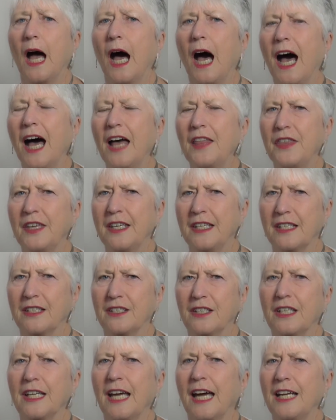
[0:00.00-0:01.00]
I think there's
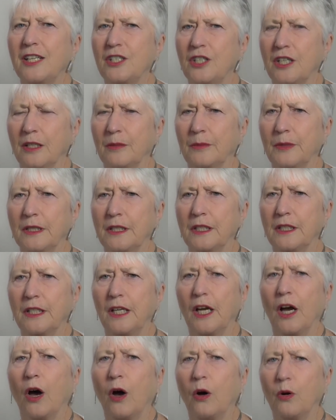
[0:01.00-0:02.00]
an age limit in
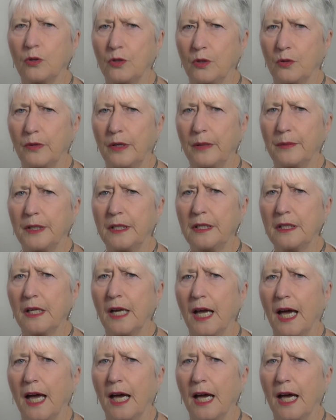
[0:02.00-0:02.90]
the older women.